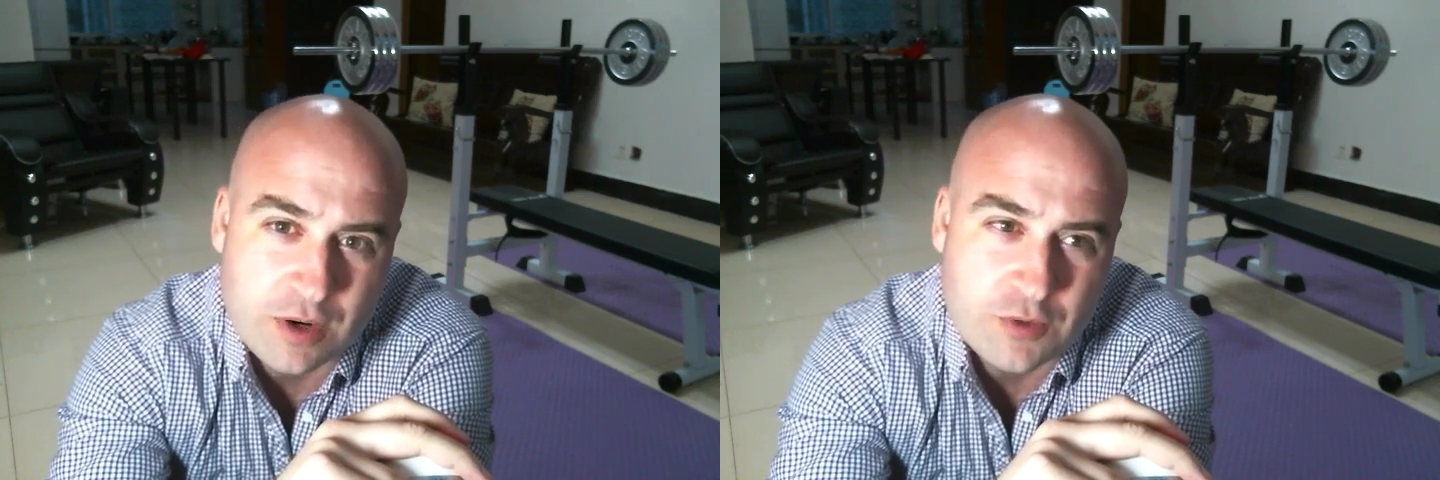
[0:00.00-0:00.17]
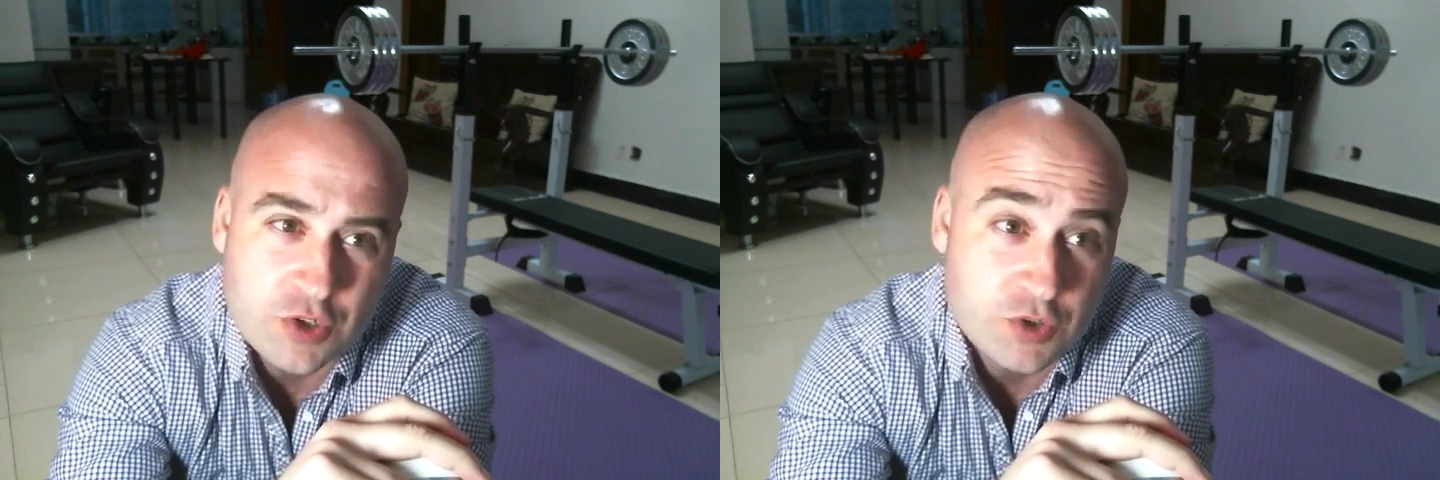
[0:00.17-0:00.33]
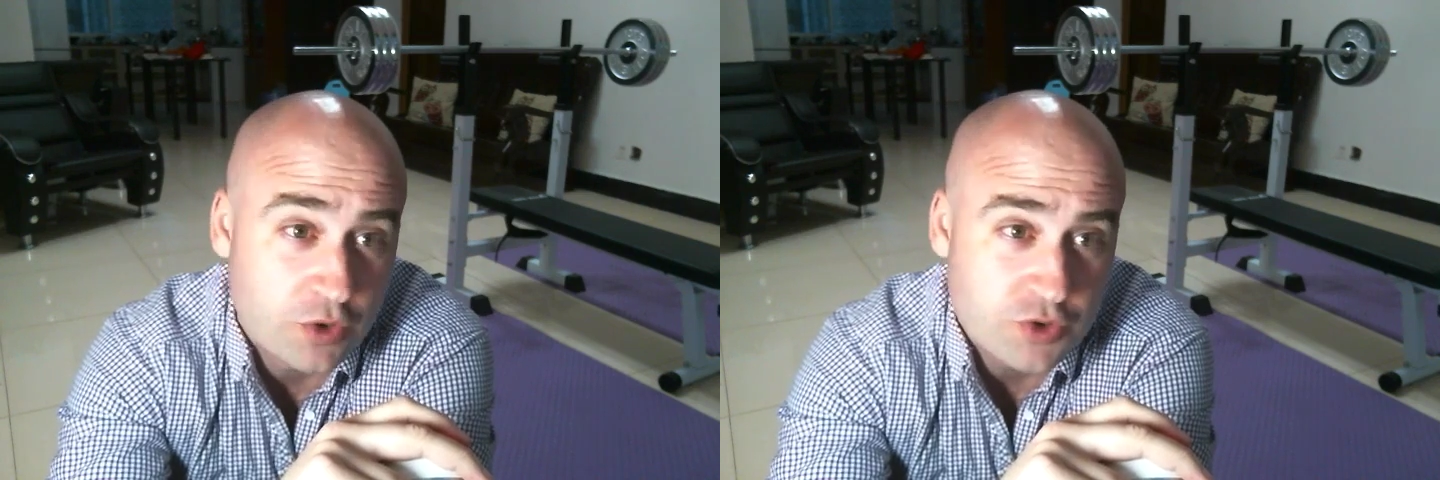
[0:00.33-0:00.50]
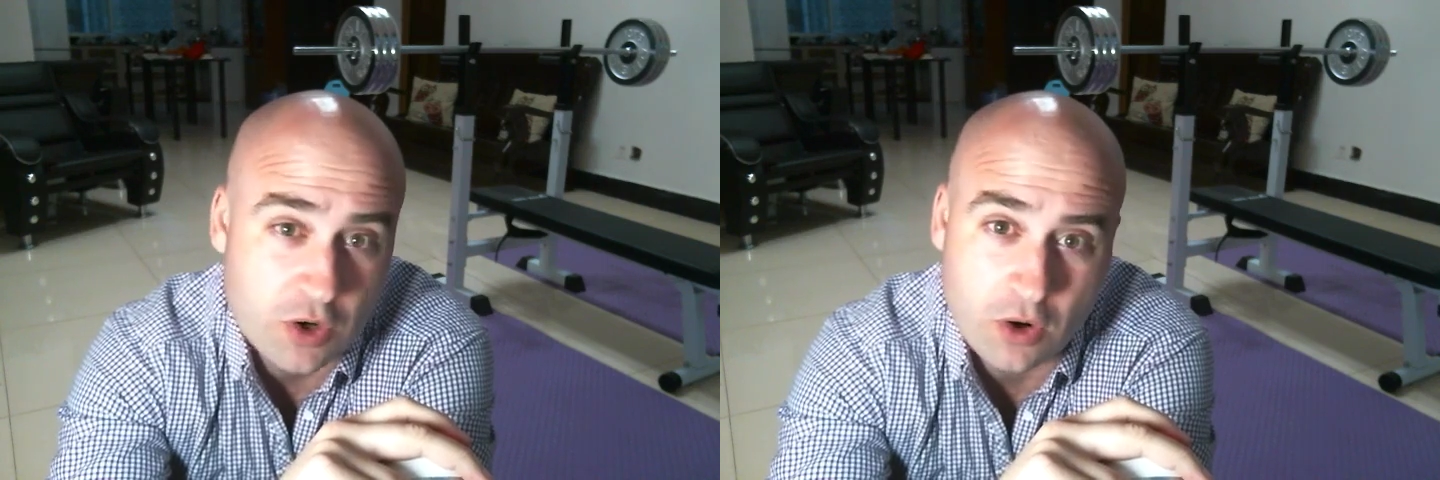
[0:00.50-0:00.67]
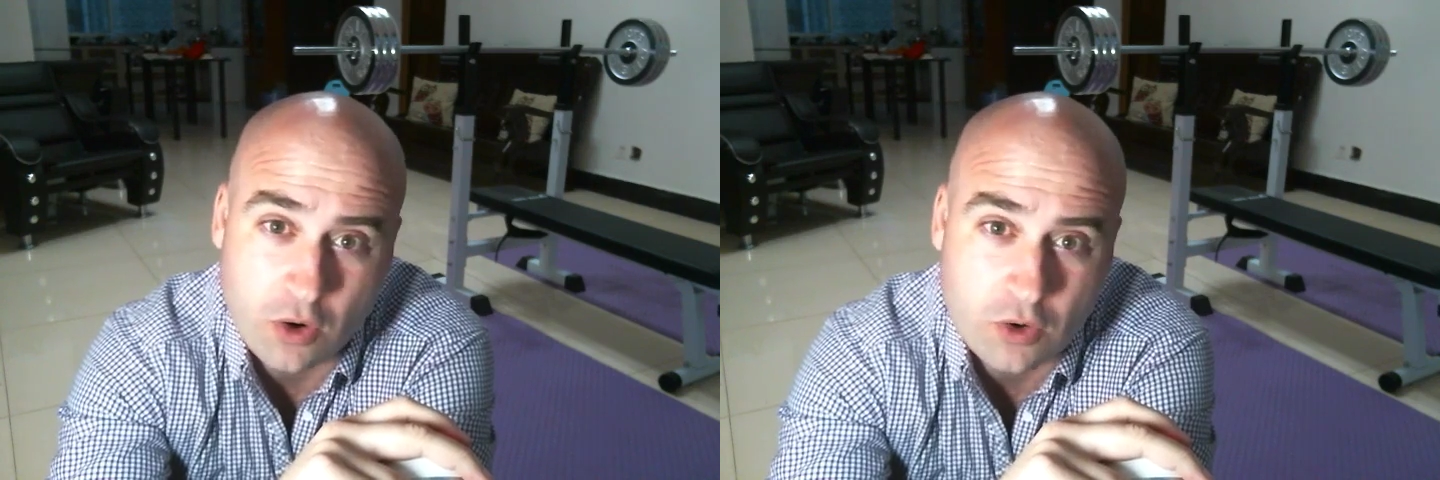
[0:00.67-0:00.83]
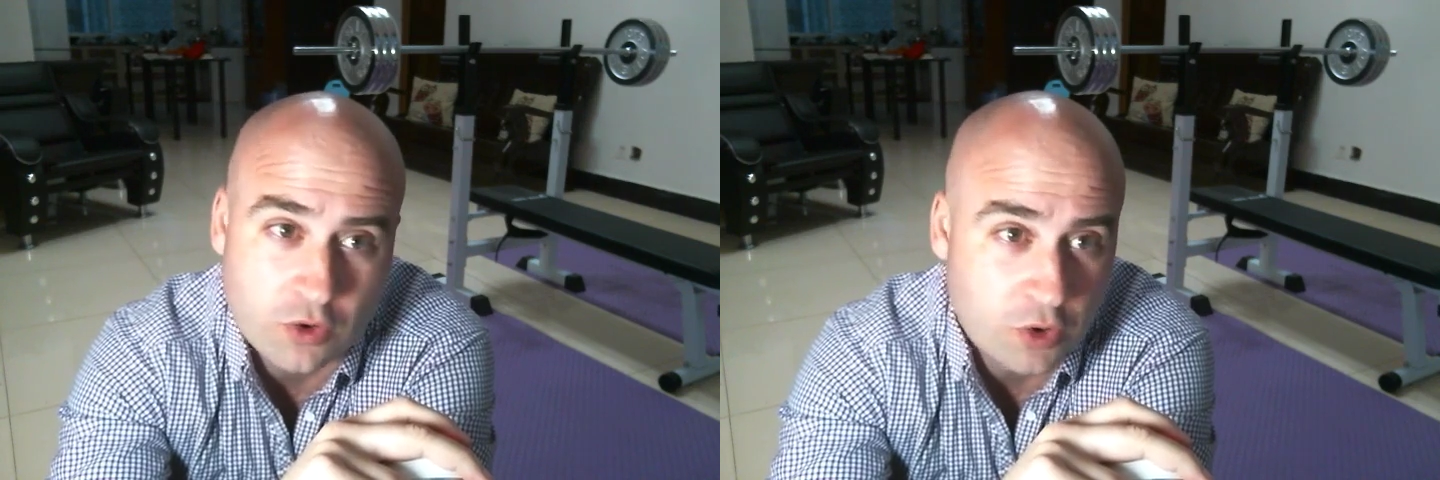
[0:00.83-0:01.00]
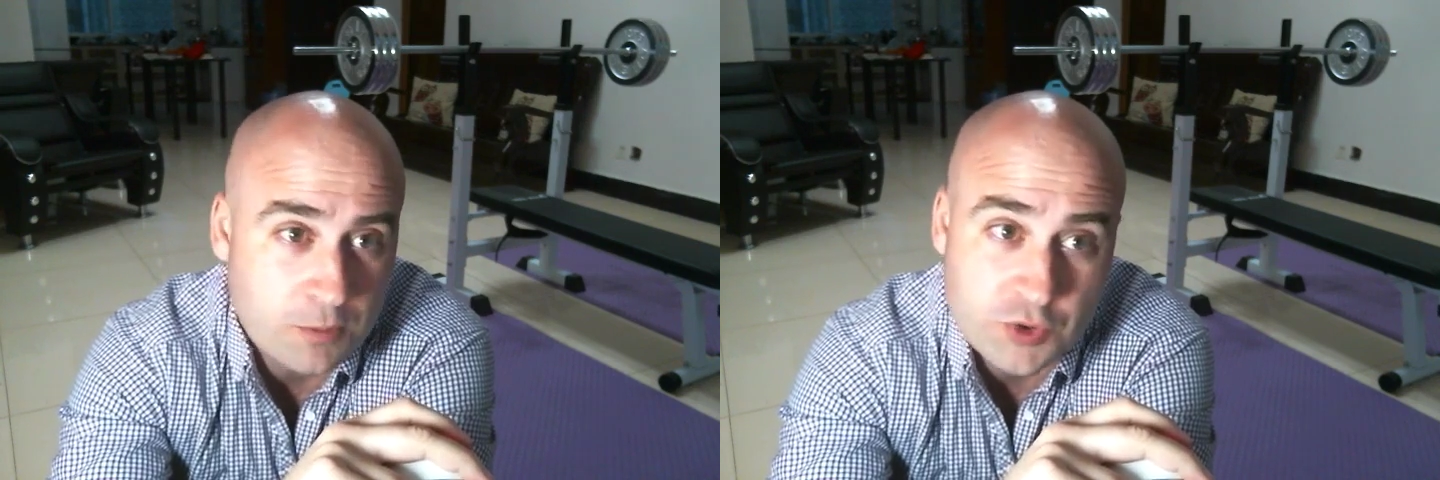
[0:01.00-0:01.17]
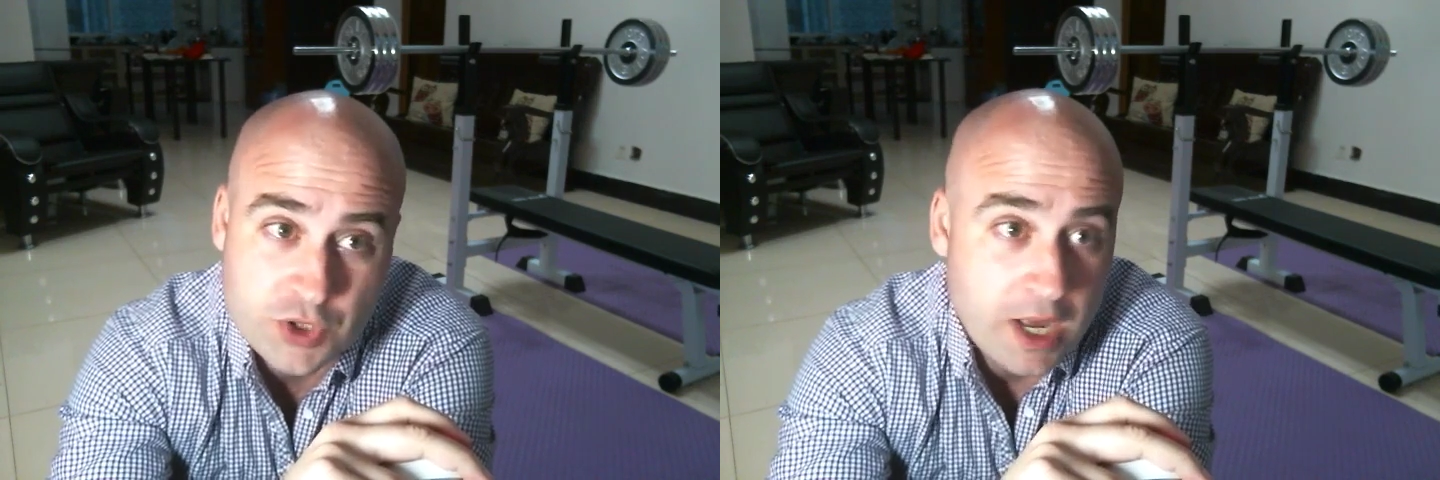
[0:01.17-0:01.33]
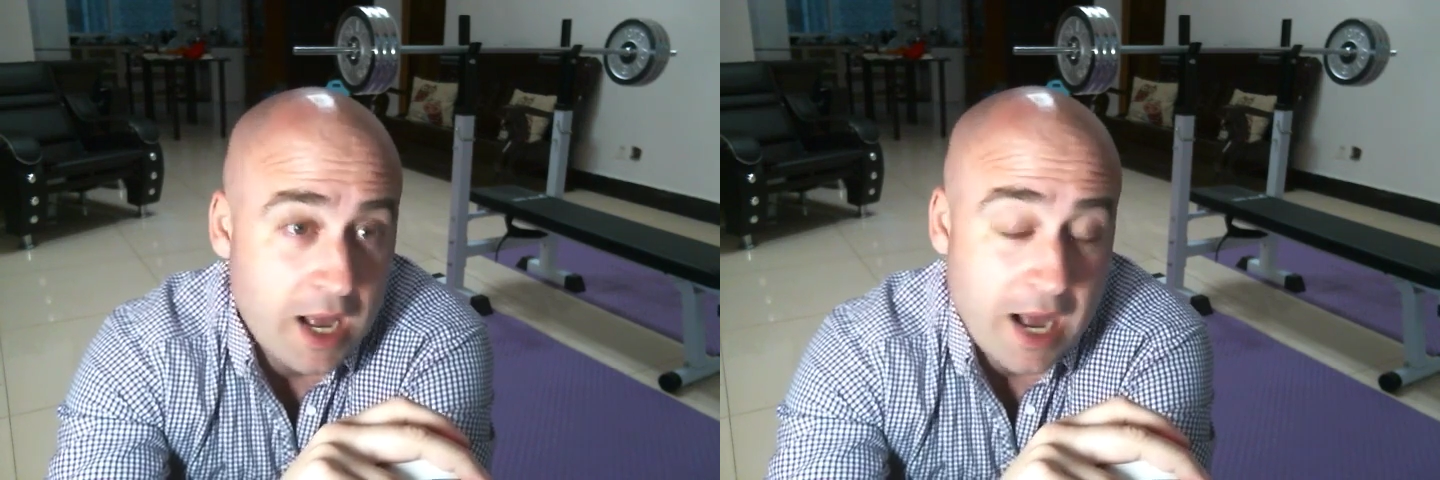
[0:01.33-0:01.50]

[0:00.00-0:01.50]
refugees. Those are all groups